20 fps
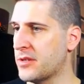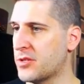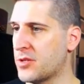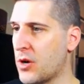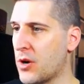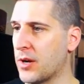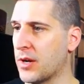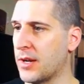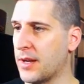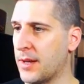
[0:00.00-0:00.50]

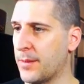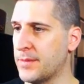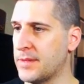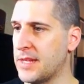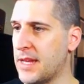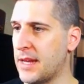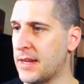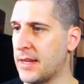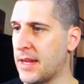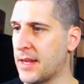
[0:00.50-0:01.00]
Target num
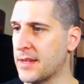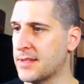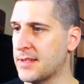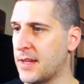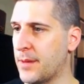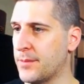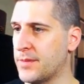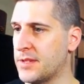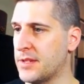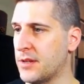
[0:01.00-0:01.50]
10, guess
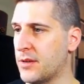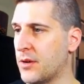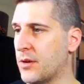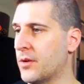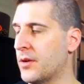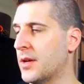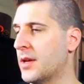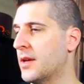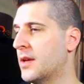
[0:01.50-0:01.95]
num 0.